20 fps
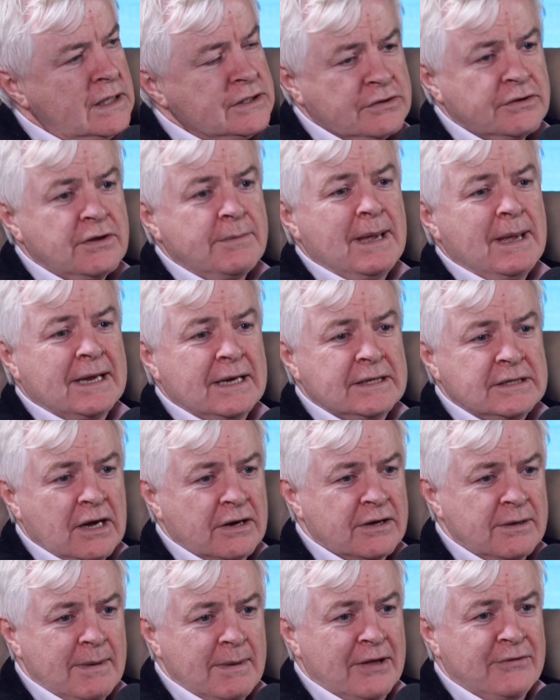so they're making a
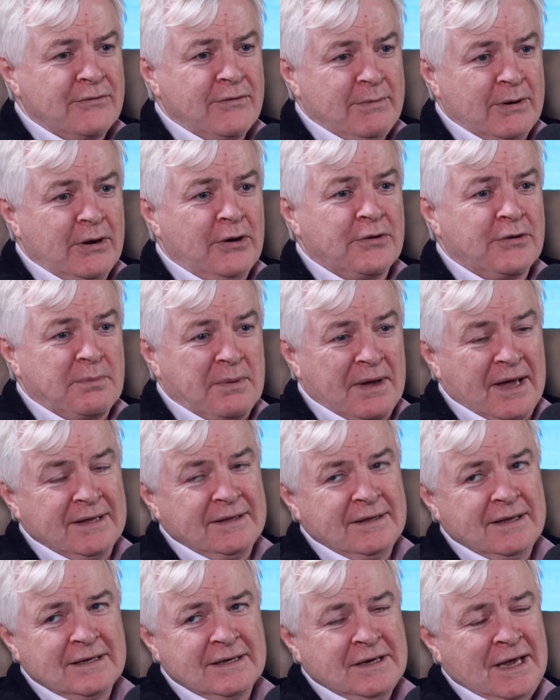documentary about Hunter
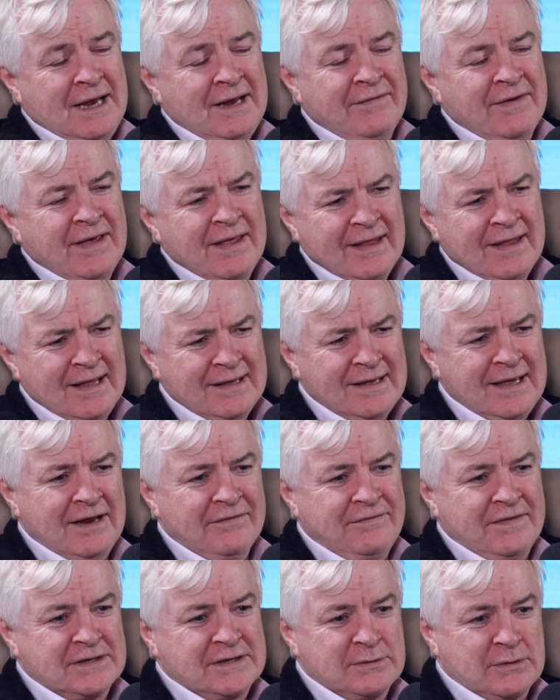Biden, and kind of that kind
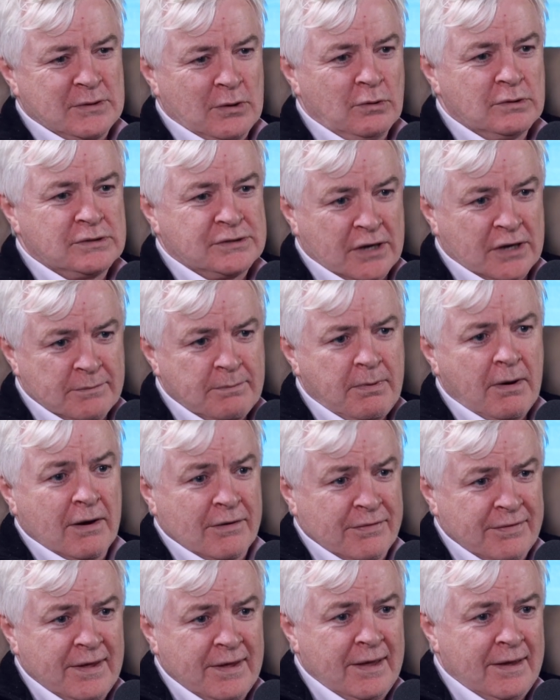of fits with the whole South
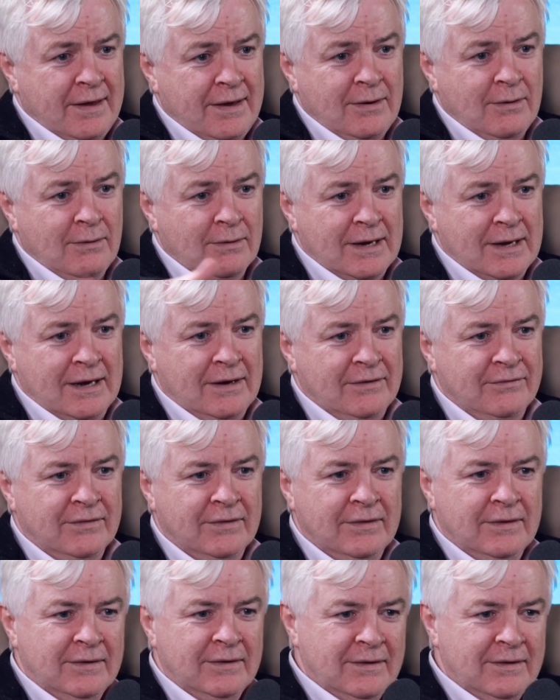Park thing, you know, kind of